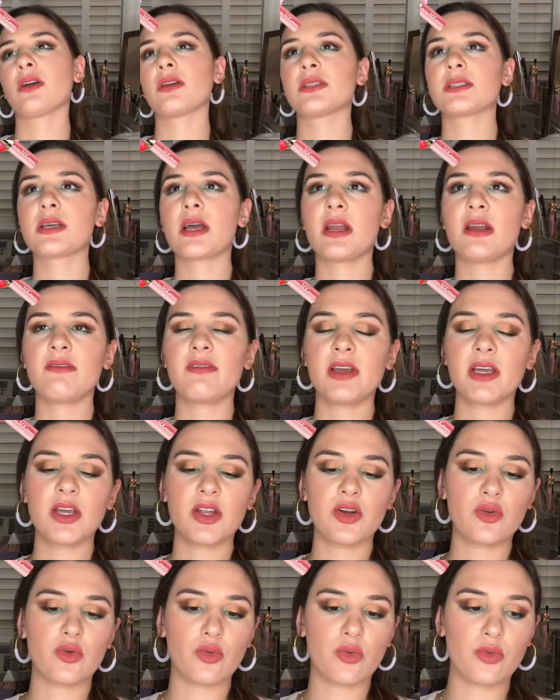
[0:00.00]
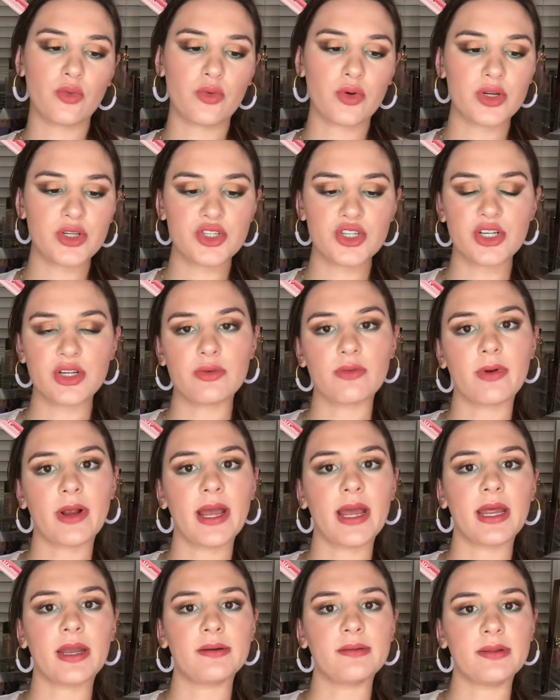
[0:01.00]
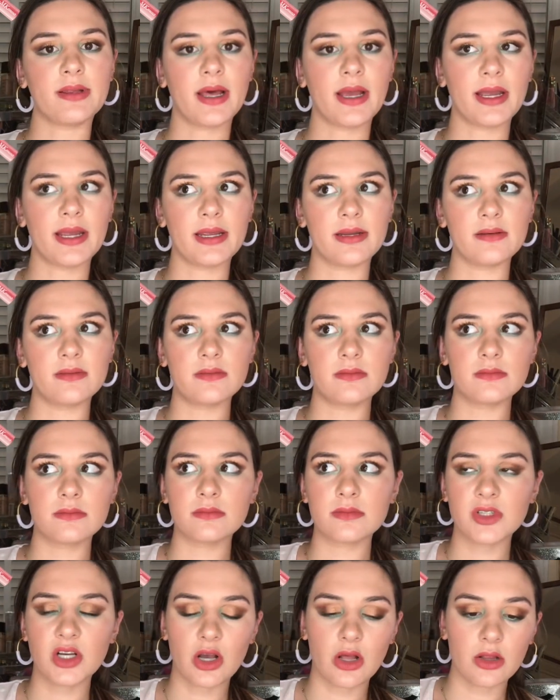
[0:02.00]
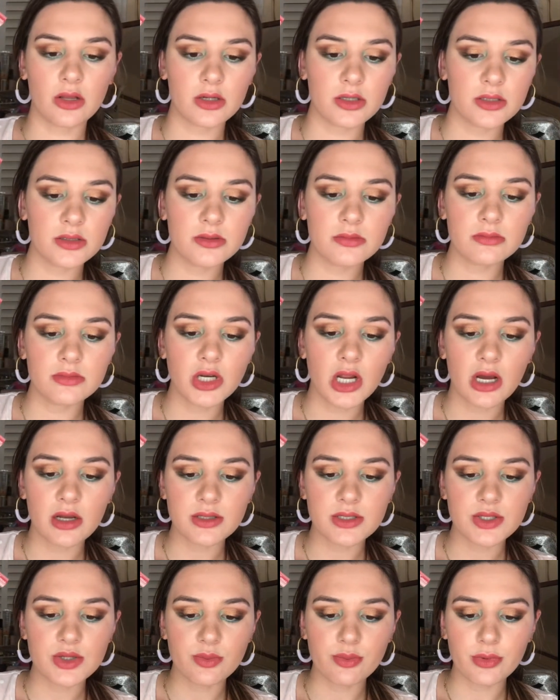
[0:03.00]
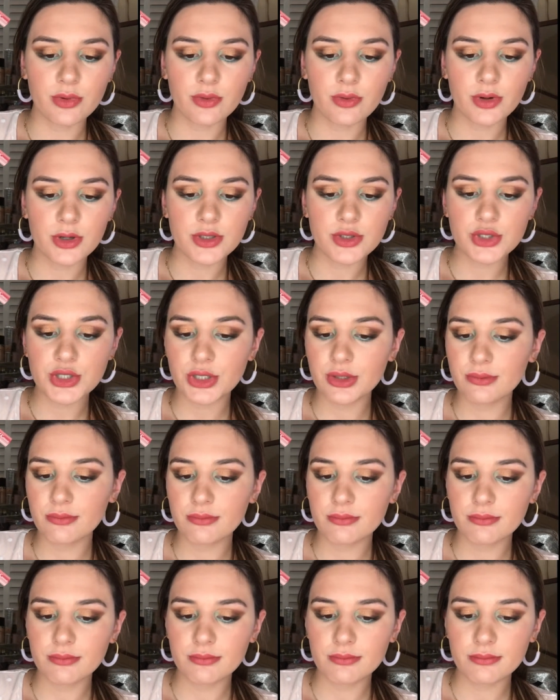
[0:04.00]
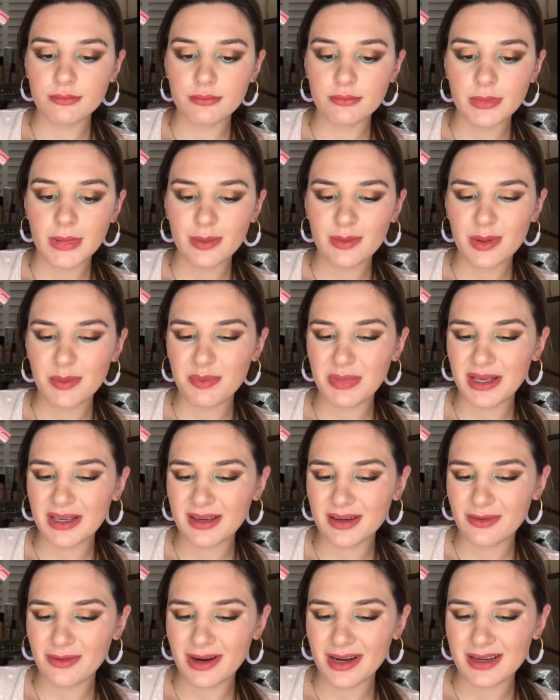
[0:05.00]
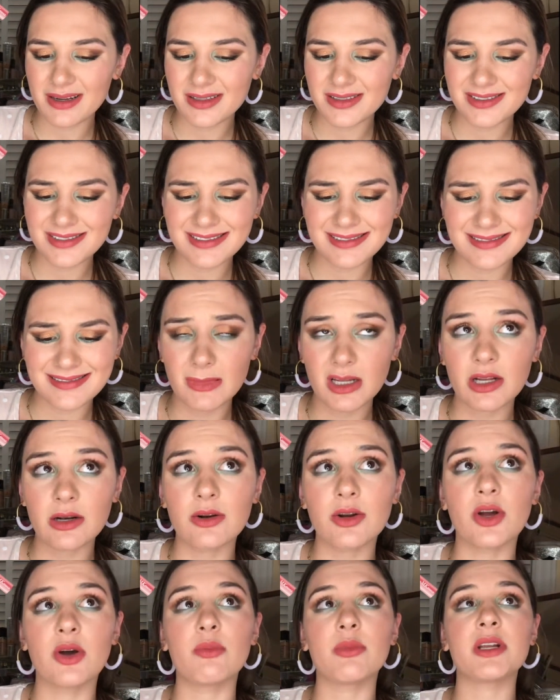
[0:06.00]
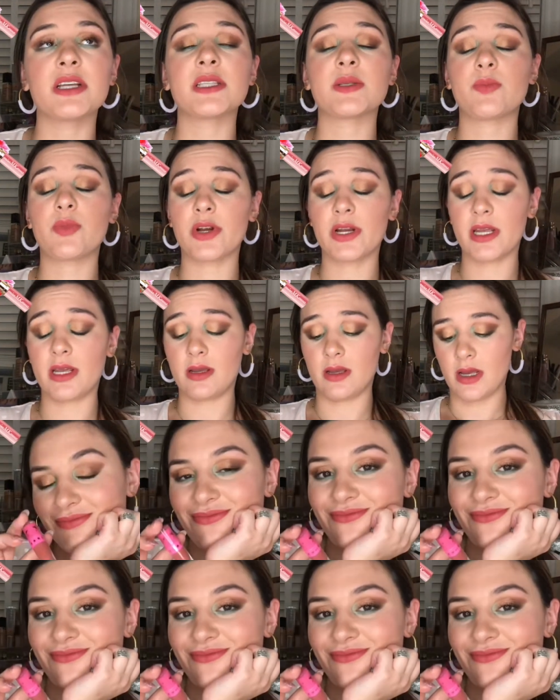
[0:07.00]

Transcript: It's kind of like an orangey red light color. Not super orangey. Maybe pink red? I don't know, but it's pretty.